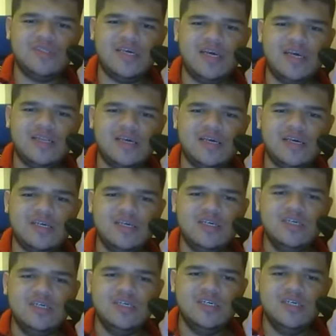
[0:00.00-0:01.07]
that uh,
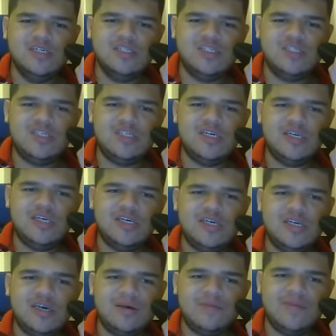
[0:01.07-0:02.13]

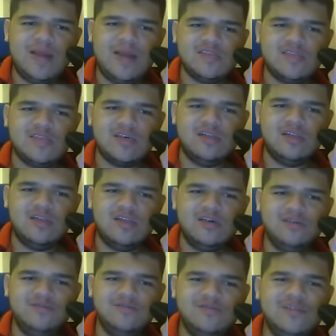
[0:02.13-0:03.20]
she um, has a
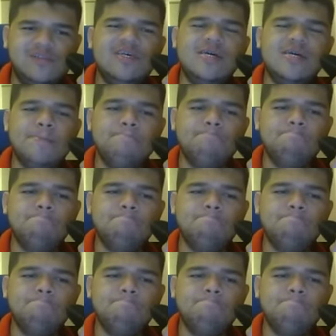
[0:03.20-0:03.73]
clone.